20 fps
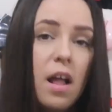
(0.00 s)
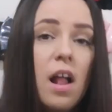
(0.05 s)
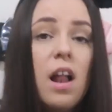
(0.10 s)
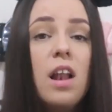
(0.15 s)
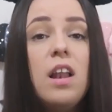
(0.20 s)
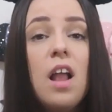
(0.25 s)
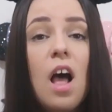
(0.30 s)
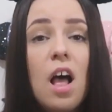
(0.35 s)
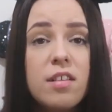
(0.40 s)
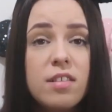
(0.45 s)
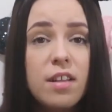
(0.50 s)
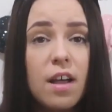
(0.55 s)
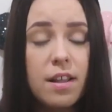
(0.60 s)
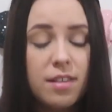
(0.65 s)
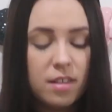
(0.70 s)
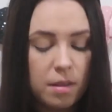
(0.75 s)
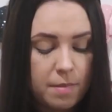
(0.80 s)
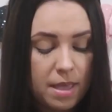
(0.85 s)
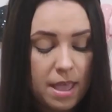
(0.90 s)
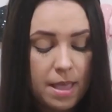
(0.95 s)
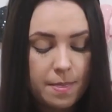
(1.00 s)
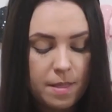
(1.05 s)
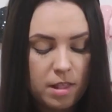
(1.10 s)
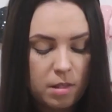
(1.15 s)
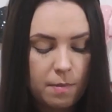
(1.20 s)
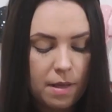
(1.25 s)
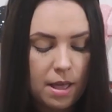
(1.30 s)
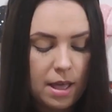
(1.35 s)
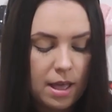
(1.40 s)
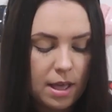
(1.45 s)
Last item in this
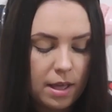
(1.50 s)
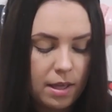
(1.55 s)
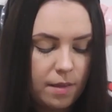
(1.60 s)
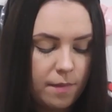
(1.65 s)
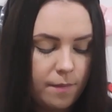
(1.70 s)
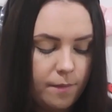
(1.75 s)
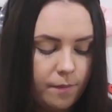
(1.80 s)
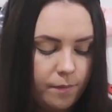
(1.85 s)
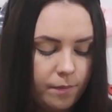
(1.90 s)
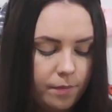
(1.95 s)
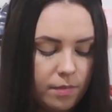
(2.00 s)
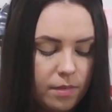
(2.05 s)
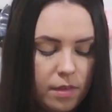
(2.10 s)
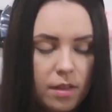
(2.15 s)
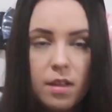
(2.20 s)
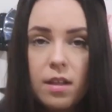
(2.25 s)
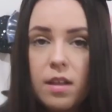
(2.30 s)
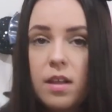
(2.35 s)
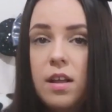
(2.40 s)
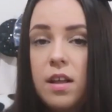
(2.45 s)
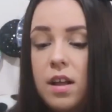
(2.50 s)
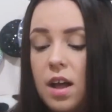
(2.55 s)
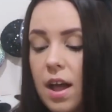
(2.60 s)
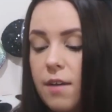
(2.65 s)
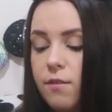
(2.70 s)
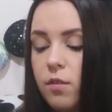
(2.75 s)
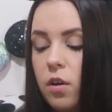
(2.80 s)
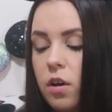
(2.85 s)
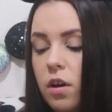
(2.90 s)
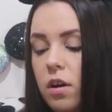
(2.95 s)
bag,
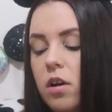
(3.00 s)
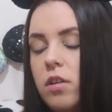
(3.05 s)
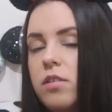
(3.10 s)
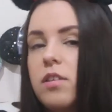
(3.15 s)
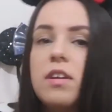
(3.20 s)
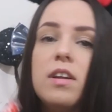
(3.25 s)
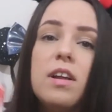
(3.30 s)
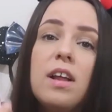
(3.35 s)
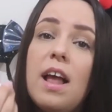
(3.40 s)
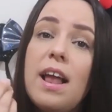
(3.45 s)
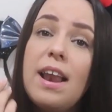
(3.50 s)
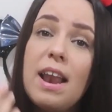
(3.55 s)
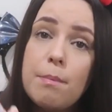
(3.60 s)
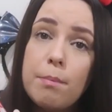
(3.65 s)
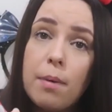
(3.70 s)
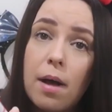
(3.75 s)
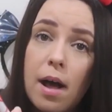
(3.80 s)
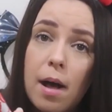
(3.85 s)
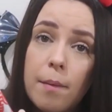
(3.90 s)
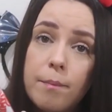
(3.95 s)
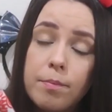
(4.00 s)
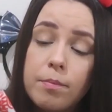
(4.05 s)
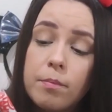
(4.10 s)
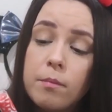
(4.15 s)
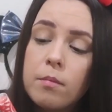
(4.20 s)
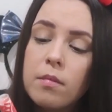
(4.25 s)
I've got a lip balm.